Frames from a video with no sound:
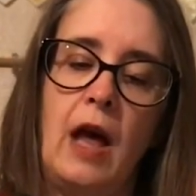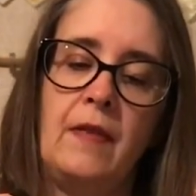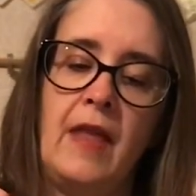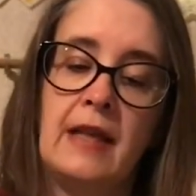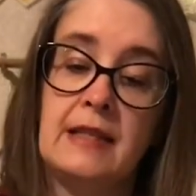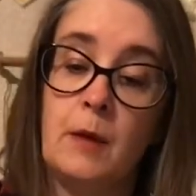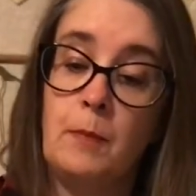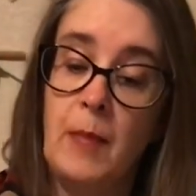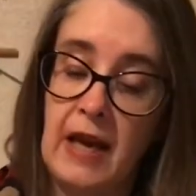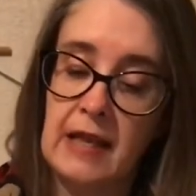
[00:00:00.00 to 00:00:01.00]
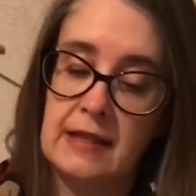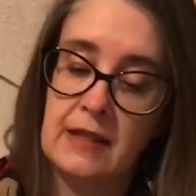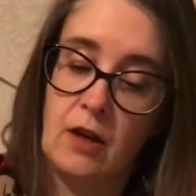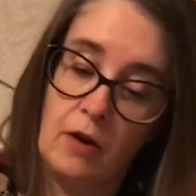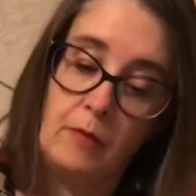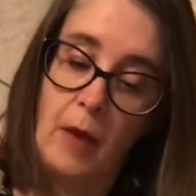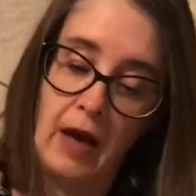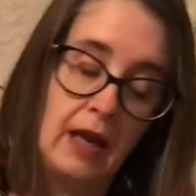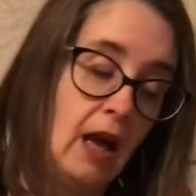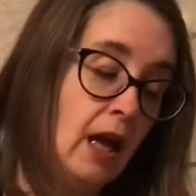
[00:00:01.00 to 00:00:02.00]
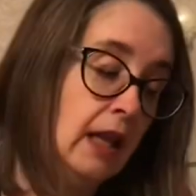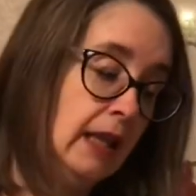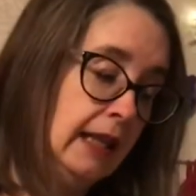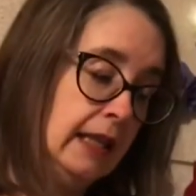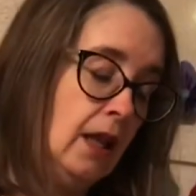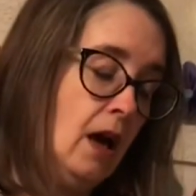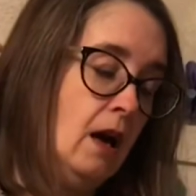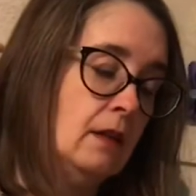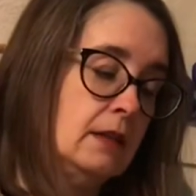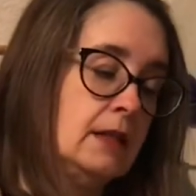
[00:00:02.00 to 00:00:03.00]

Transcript: and that's the biggest of my little hearts.